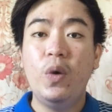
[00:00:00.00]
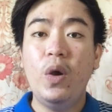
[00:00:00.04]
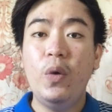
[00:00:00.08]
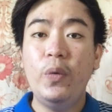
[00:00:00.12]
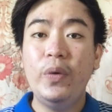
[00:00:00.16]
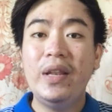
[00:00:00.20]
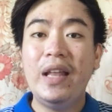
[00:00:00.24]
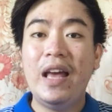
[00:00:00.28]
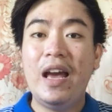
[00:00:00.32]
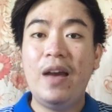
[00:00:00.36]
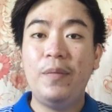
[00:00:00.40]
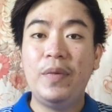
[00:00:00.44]
What
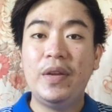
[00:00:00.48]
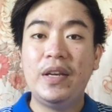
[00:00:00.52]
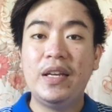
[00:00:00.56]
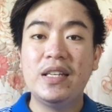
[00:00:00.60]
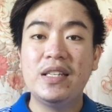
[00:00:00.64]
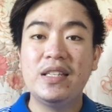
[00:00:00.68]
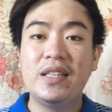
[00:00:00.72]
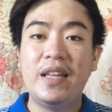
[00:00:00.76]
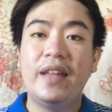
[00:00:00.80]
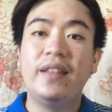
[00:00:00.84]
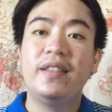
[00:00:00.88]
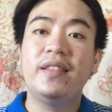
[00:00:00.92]
will happen
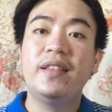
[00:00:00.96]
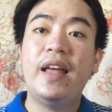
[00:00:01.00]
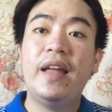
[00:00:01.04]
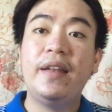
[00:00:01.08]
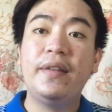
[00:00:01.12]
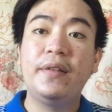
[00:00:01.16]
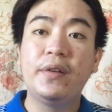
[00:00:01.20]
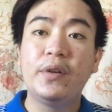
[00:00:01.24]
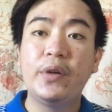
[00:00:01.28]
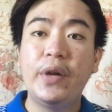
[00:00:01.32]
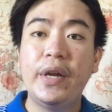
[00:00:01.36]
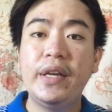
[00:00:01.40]
is that
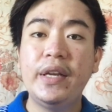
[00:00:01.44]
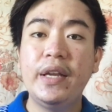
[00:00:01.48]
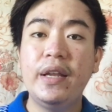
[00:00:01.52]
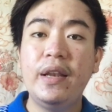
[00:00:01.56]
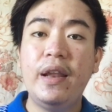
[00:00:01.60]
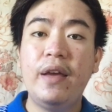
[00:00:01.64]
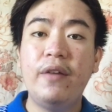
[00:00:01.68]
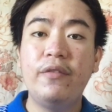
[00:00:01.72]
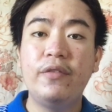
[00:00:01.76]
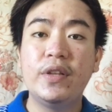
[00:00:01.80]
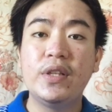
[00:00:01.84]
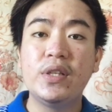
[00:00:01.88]
grade
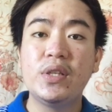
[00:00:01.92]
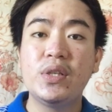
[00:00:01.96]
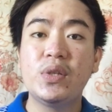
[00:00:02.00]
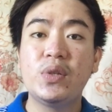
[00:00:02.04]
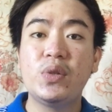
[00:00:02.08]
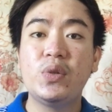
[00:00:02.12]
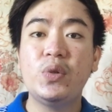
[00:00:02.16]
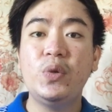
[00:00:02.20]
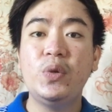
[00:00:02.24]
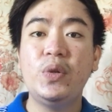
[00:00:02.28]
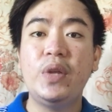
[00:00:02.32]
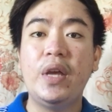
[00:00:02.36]
11
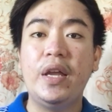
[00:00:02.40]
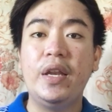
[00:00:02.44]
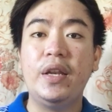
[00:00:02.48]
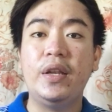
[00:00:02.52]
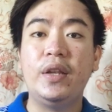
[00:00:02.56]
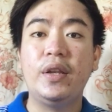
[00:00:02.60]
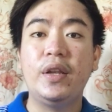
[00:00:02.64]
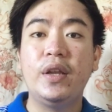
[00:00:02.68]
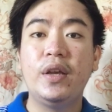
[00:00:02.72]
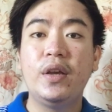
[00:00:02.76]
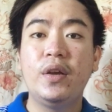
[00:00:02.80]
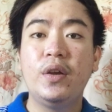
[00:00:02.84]
student
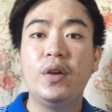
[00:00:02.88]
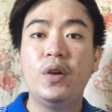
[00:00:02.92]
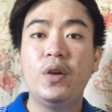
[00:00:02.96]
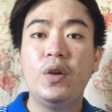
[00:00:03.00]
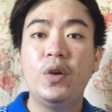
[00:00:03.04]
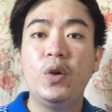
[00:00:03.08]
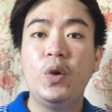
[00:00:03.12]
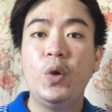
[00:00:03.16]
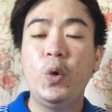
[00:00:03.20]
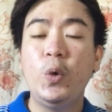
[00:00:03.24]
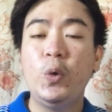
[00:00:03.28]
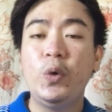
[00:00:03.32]

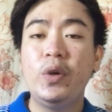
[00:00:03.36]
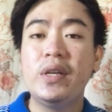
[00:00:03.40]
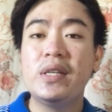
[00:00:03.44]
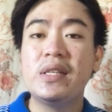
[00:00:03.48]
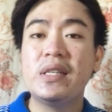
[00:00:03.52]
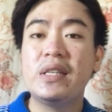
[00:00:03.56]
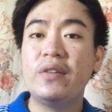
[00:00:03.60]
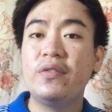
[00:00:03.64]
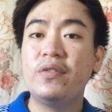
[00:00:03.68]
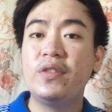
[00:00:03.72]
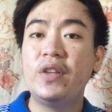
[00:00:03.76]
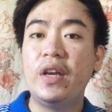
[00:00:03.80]
who
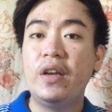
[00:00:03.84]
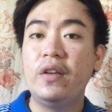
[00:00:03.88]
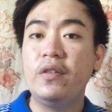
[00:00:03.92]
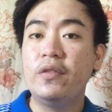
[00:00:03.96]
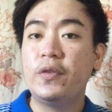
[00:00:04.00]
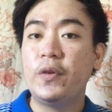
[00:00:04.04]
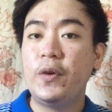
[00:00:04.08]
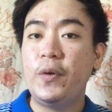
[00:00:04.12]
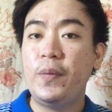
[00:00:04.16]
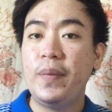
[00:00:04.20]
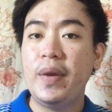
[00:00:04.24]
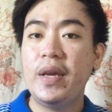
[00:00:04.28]
received the
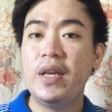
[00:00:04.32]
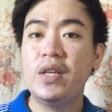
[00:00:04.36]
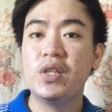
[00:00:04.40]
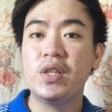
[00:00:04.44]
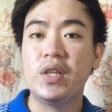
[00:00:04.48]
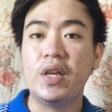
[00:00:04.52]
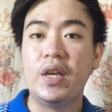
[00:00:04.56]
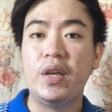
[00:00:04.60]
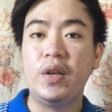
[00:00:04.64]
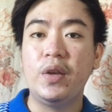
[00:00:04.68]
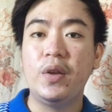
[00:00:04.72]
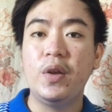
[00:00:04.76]

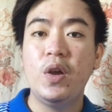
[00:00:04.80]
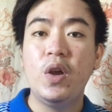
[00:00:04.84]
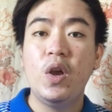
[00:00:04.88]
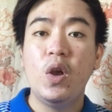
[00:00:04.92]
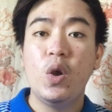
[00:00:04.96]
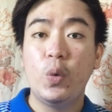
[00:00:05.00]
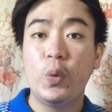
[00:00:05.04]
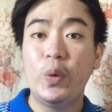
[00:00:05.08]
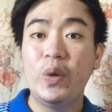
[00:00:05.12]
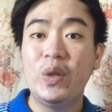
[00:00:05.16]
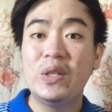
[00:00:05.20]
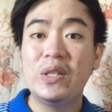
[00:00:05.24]
information
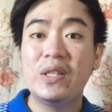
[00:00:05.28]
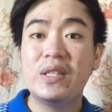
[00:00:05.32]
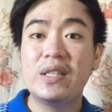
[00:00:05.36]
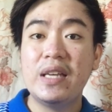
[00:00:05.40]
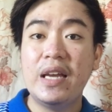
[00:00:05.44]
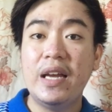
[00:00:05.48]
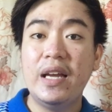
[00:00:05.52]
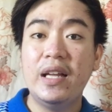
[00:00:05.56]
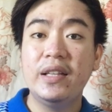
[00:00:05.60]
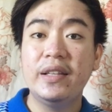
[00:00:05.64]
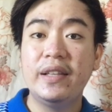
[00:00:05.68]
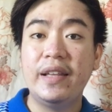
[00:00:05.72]
will
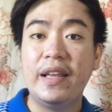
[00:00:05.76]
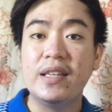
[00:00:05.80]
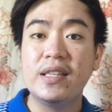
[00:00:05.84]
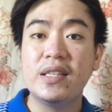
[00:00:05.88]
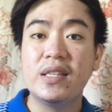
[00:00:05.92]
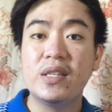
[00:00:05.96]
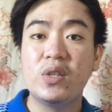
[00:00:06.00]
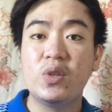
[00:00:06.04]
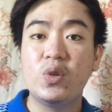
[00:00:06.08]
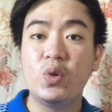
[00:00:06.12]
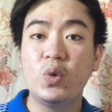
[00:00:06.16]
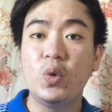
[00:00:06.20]
tell
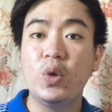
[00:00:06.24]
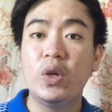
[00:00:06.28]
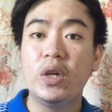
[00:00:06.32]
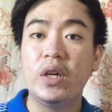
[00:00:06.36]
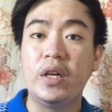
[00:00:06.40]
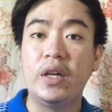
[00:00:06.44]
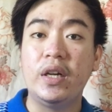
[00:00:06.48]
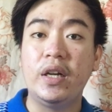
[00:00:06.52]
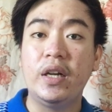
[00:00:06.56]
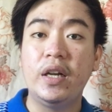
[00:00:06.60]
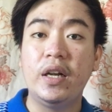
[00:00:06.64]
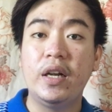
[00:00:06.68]
this to
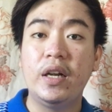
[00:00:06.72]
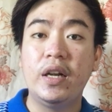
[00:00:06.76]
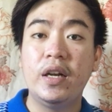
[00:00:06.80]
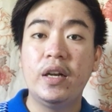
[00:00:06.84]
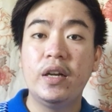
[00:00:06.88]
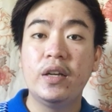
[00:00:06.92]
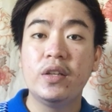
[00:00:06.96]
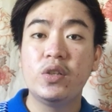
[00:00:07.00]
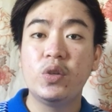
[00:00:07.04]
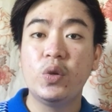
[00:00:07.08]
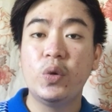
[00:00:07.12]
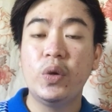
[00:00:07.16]

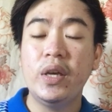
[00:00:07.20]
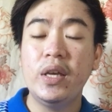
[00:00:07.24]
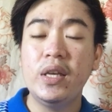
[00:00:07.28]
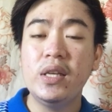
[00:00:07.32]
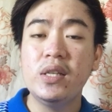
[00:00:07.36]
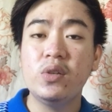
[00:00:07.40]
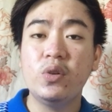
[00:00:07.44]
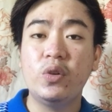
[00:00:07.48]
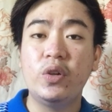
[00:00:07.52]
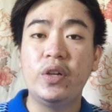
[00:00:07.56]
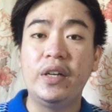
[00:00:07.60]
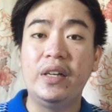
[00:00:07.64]

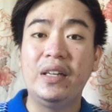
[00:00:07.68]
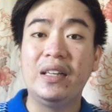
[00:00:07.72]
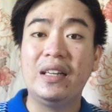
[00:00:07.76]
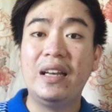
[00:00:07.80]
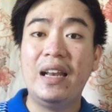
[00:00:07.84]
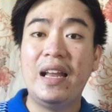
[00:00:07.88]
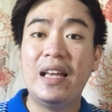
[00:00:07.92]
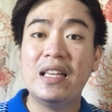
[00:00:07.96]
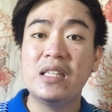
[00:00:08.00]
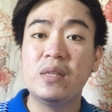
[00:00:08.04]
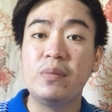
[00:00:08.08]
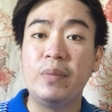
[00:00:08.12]
his or her
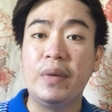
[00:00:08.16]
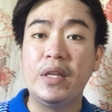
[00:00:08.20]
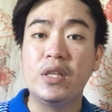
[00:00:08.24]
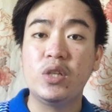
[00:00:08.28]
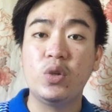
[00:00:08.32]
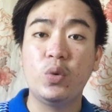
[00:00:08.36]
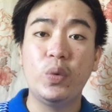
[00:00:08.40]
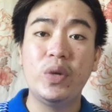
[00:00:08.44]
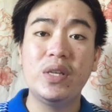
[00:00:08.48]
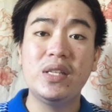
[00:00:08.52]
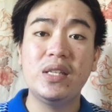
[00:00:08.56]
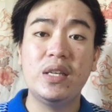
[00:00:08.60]

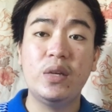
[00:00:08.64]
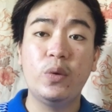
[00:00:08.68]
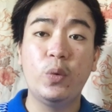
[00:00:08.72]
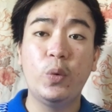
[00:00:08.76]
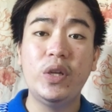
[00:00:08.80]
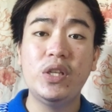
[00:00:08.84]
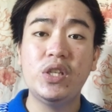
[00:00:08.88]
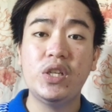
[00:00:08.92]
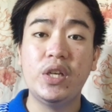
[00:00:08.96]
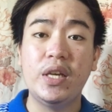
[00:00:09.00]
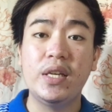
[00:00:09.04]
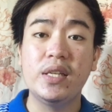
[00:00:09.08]
classmates,
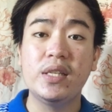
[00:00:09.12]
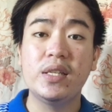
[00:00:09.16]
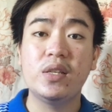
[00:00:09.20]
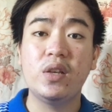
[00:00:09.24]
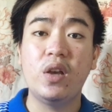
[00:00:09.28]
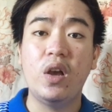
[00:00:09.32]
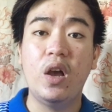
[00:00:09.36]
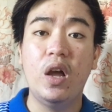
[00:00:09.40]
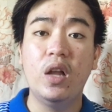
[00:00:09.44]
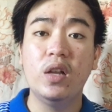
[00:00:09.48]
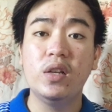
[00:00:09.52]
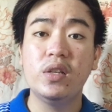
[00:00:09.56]
which
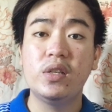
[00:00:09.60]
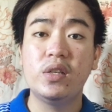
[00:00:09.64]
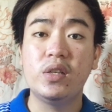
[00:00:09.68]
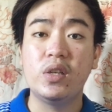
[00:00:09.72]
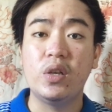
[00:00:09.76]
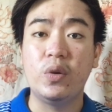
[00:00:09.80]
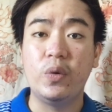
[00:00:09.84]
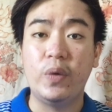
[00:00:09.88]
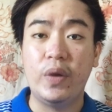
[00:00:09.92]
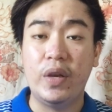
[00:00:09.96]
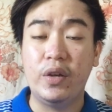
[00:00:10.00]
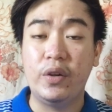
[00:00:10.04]
is
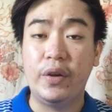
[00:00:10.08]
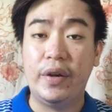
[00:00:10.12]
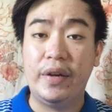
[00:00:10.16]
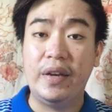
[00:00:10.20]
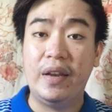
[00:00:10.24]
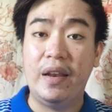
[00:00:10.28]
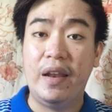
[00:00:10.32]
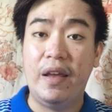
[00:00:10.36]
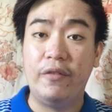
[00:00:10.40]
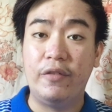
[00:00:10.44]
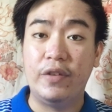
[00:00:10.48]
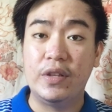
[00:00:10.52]
also a
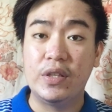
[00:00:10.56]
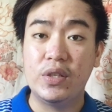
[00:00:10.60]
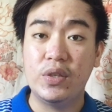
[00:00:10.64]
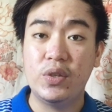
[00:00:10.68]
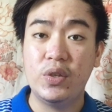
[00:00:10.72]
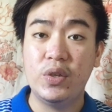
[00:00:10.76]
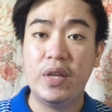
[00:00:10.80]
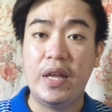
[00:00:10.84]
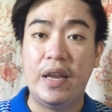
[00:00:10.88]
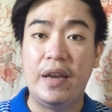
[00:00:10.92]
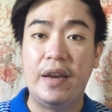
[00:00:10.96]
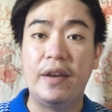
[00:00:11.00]
grade 11
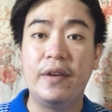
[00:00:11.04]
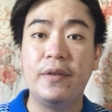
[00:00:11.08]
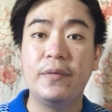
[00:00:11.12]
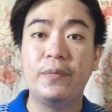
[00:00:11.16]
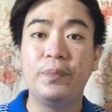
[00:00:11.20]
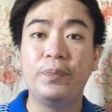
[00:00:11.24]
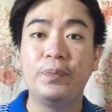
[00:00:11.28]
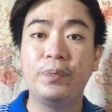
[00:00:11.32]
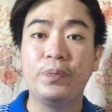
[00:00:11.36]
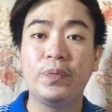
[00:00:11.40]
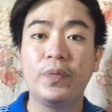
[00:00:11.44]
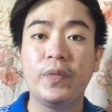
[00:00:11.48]
student.
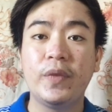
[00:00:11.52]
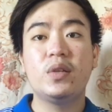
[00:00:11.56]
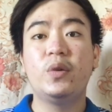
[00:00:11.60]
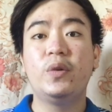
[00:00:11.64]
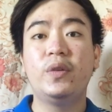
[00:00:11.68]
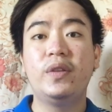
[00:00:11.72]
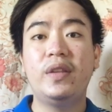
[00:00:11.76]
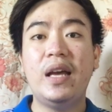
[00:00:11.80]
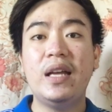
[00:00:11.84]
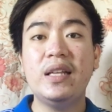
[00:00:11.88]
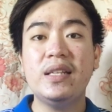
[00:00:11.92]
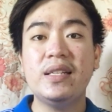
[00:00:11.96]

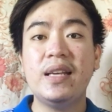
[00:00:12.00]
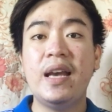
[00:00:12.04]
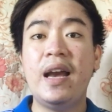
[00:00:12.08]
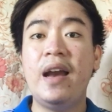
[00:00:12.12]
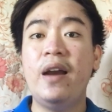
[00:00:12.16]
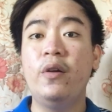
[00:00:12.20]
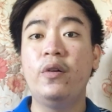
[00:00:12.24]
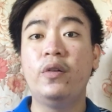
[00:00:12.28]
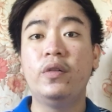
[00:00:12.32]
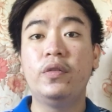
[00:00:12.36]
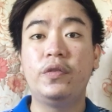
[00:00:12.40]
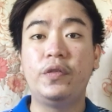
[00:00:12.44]
So that's
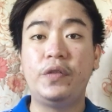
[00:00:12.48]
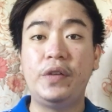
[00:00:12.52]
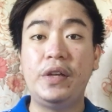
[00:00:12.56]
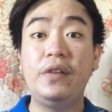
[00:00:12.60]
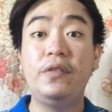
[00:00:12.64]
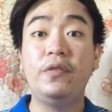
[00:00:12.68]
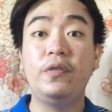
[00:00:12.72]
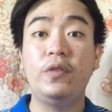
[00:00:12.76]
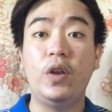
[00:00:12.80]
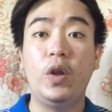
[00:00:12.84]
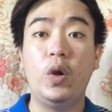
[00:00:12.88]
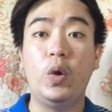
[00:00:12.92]
how
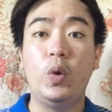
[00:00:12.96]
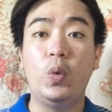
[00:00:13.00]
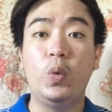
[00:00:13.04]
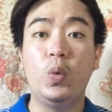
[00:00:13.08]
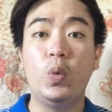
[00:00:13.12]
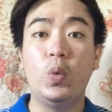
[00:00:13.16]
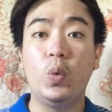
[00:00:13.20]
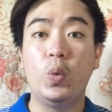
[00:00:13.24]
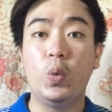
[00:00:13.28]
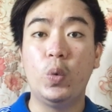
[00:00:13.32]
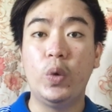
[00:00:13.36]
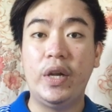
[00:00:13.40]
free
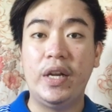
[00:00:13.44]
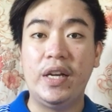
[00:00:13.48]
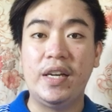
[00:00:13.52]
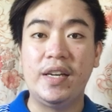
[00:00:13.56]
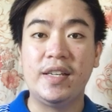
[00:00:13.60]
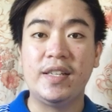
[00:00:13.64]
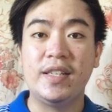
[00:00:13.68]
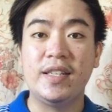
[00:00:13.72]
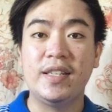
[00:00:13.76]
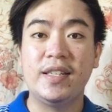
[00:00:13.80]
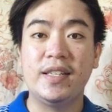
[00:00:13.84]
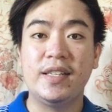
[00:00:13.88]
flow
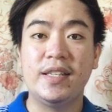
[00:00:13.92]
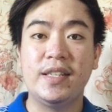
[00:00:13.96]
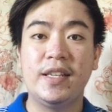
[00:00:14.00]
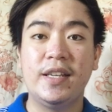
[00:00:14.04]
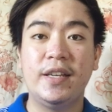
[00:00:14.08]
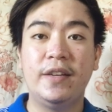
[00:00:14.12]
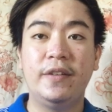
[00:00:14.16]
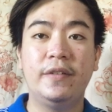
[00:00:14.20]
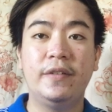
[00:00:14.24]
works.